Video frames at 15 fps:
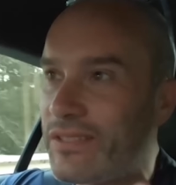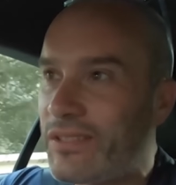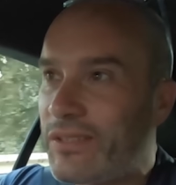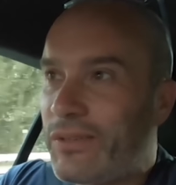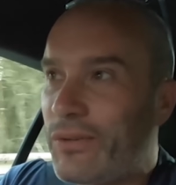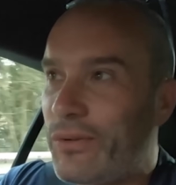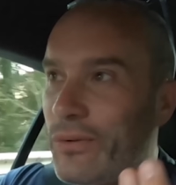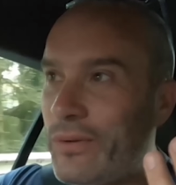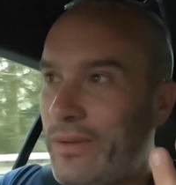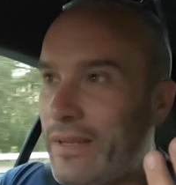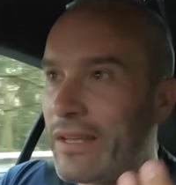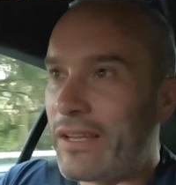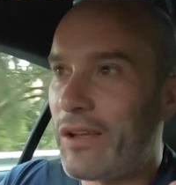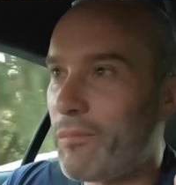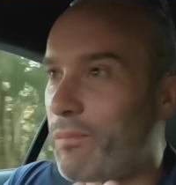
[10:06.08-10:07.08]
to
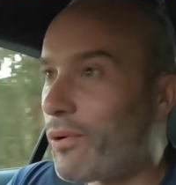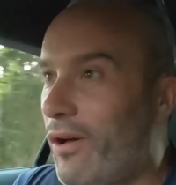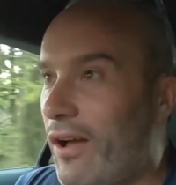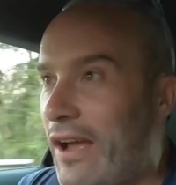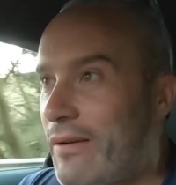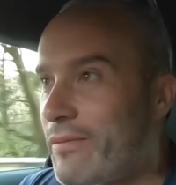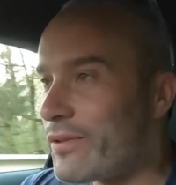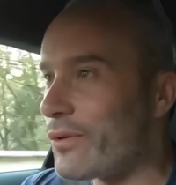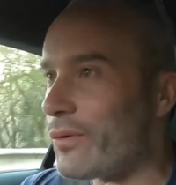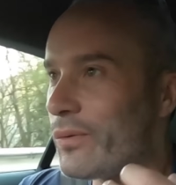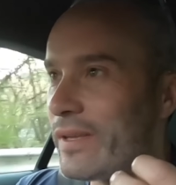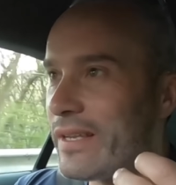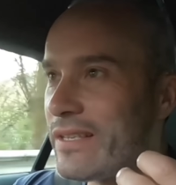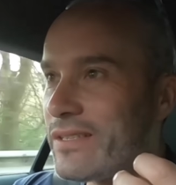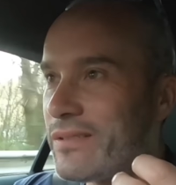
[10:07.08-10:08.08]
comply with all
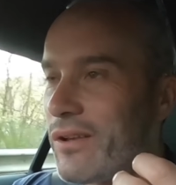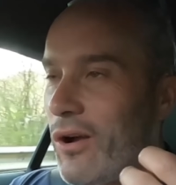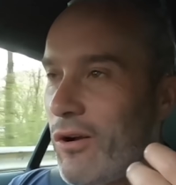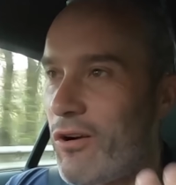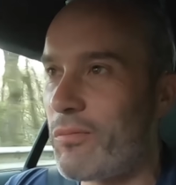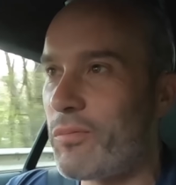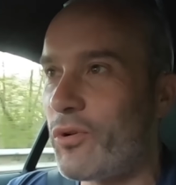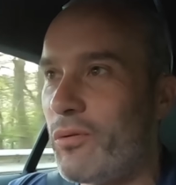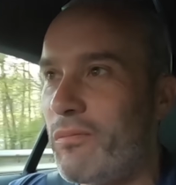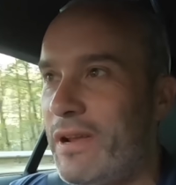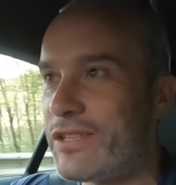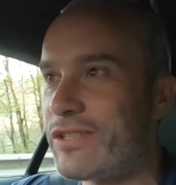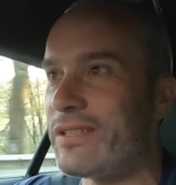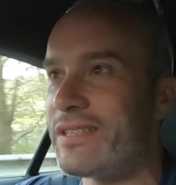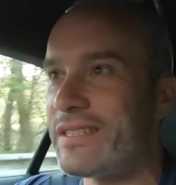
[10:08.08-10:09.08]
these horrible
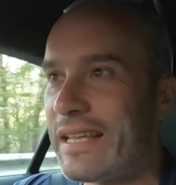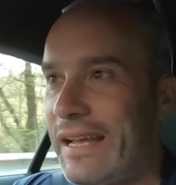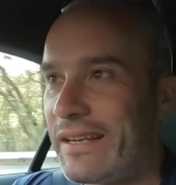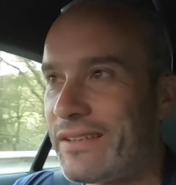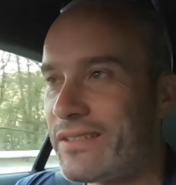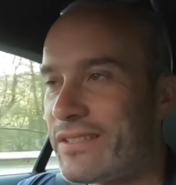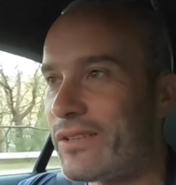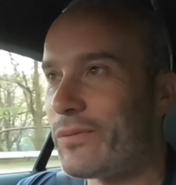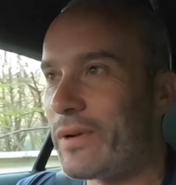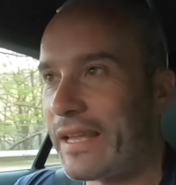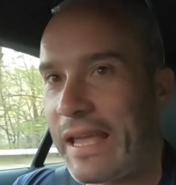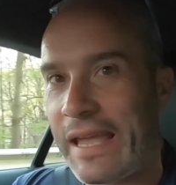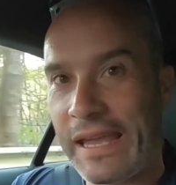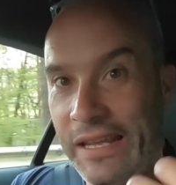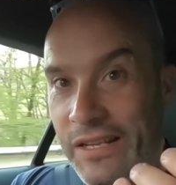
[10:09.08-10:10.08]
emission standards that we're
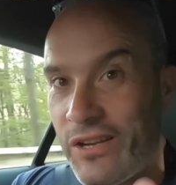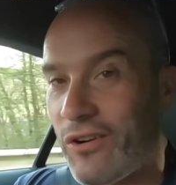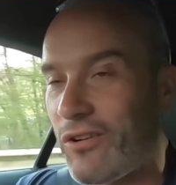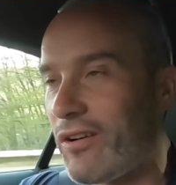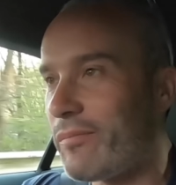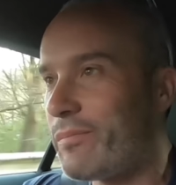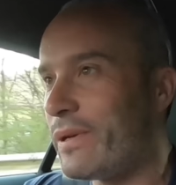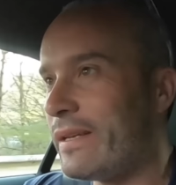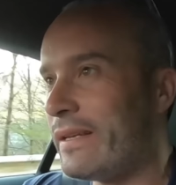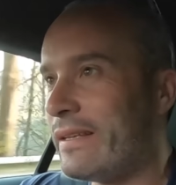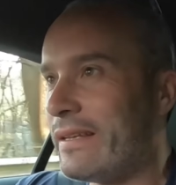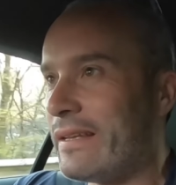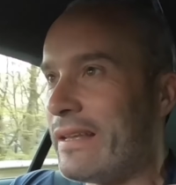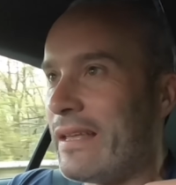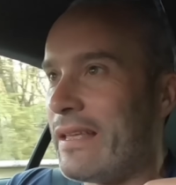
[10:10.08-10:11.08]
getting in Europe.
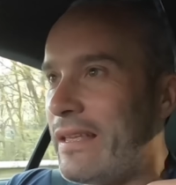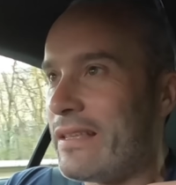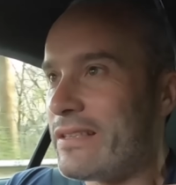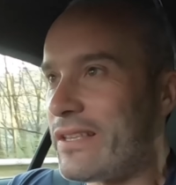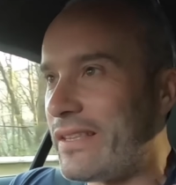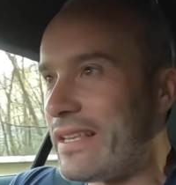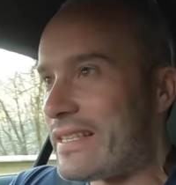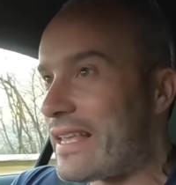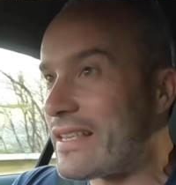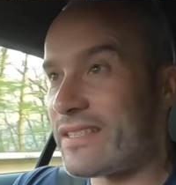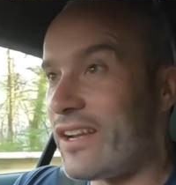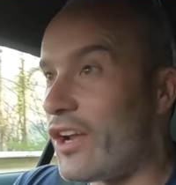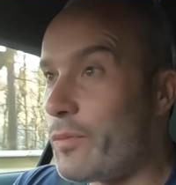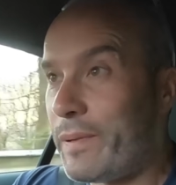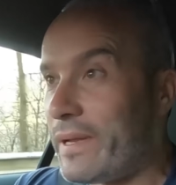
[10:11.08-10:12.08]
So this has an
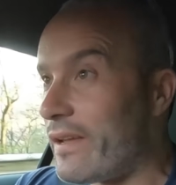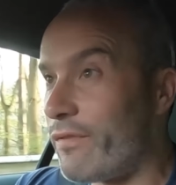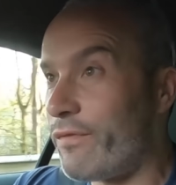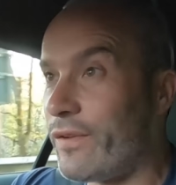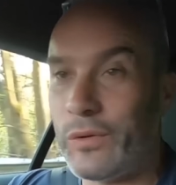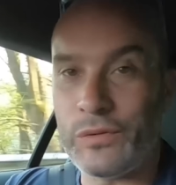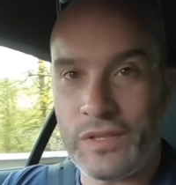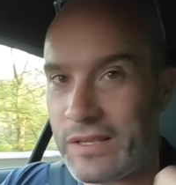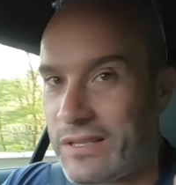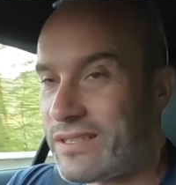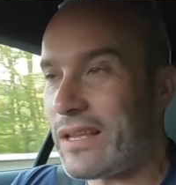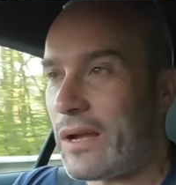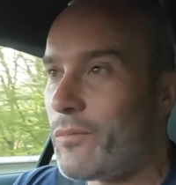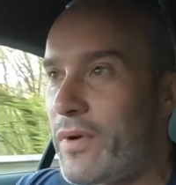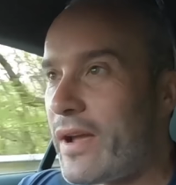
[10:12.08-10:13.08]
OPF filter
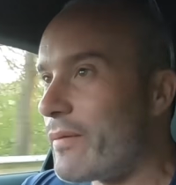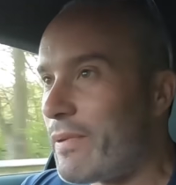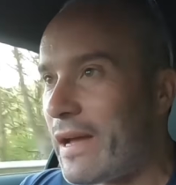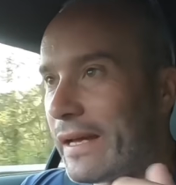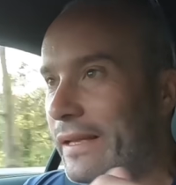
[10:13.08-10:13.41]
somewhere back